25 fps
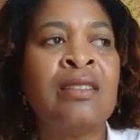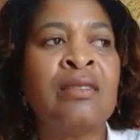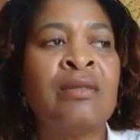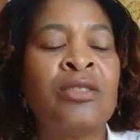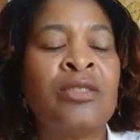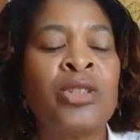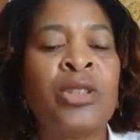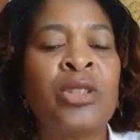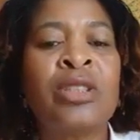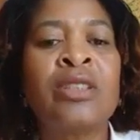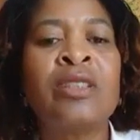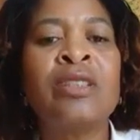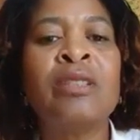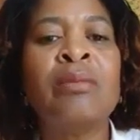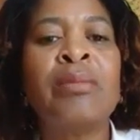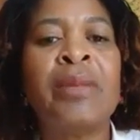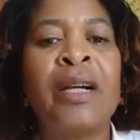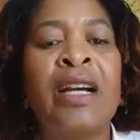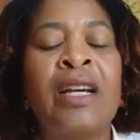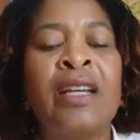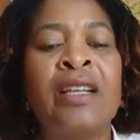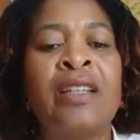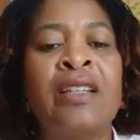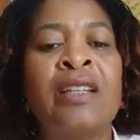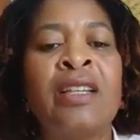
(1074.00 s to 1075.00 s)
triggered
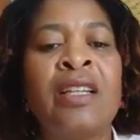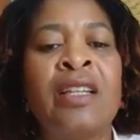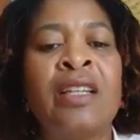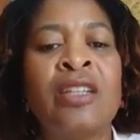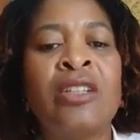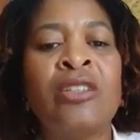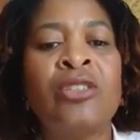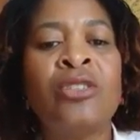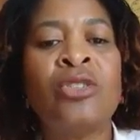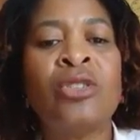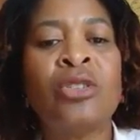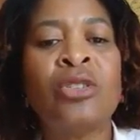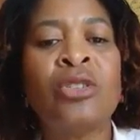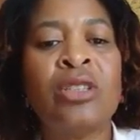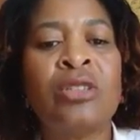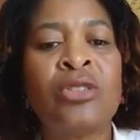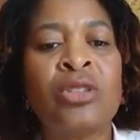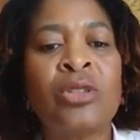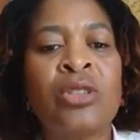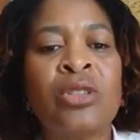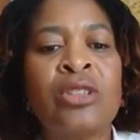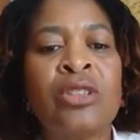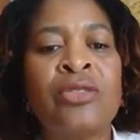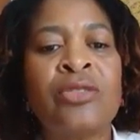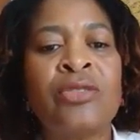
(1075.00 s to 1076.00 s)
by
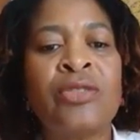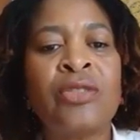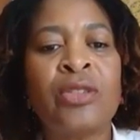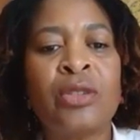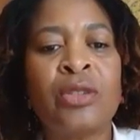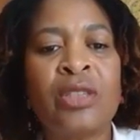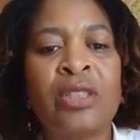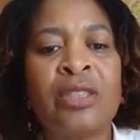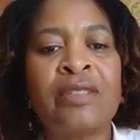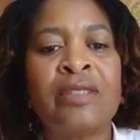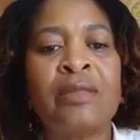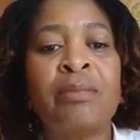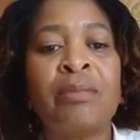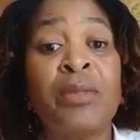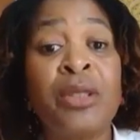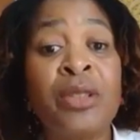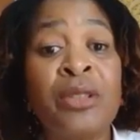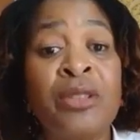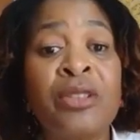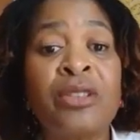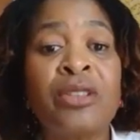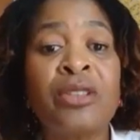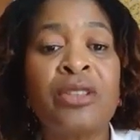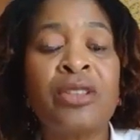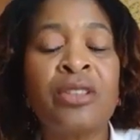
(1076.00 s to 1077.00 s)
George Floyd's
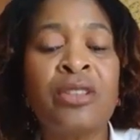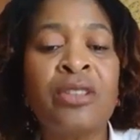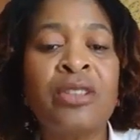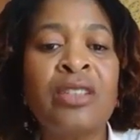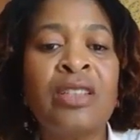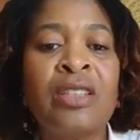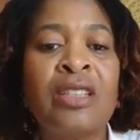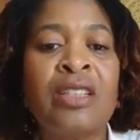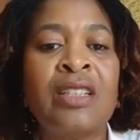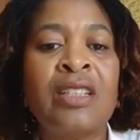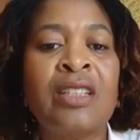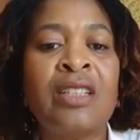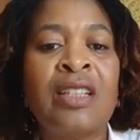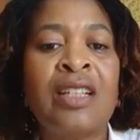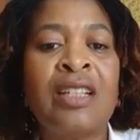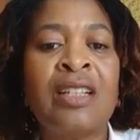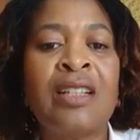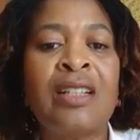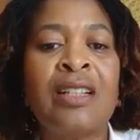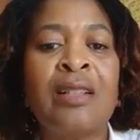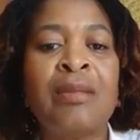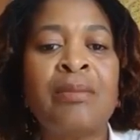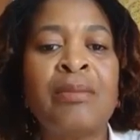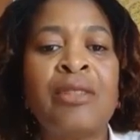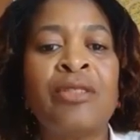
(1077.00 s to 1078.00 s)
murder,
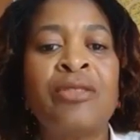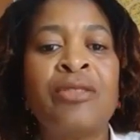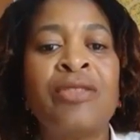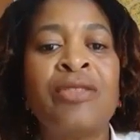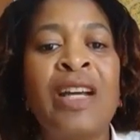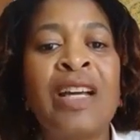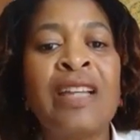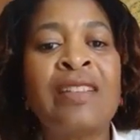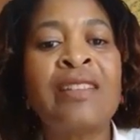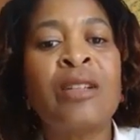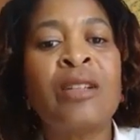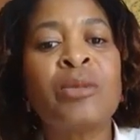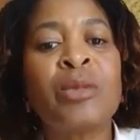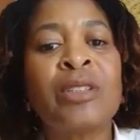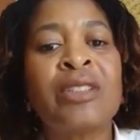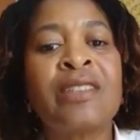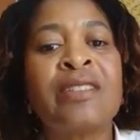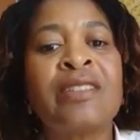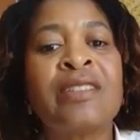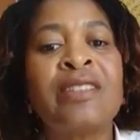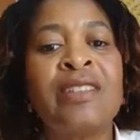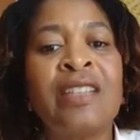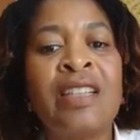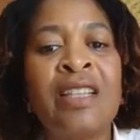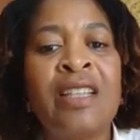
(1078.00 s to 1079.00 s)
the fact that we're
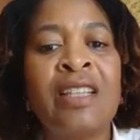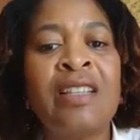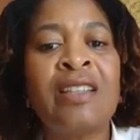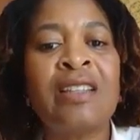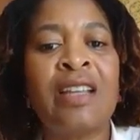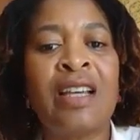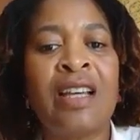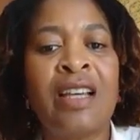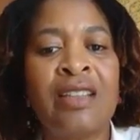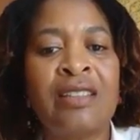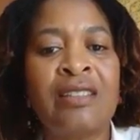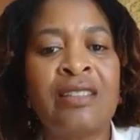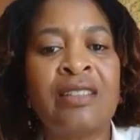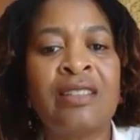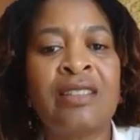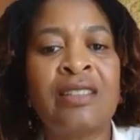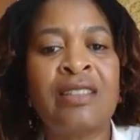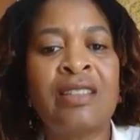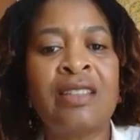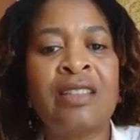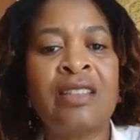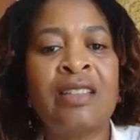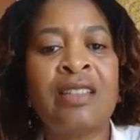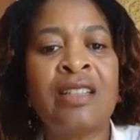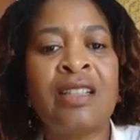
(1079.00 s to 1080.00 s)
seeing that
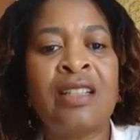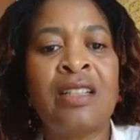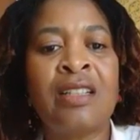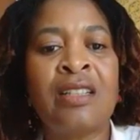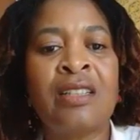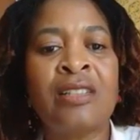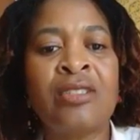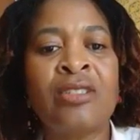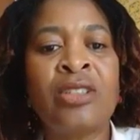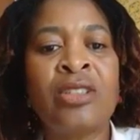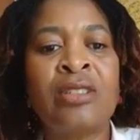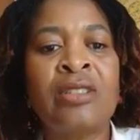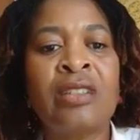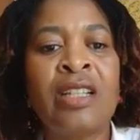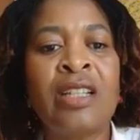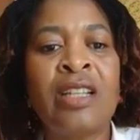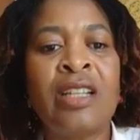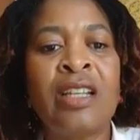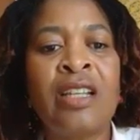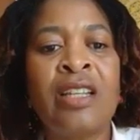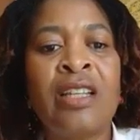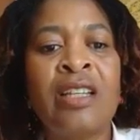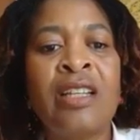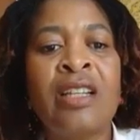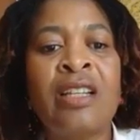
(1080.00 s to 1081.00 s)

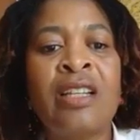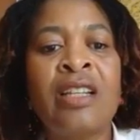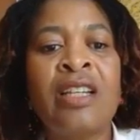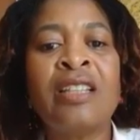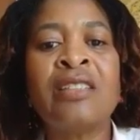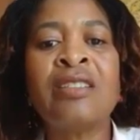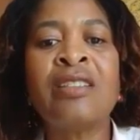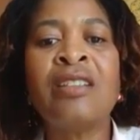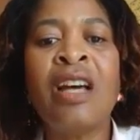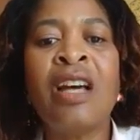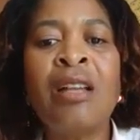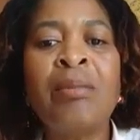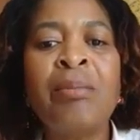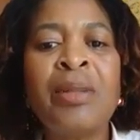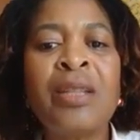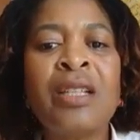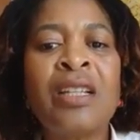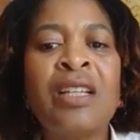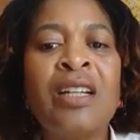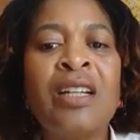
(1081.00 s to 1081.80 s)
today is not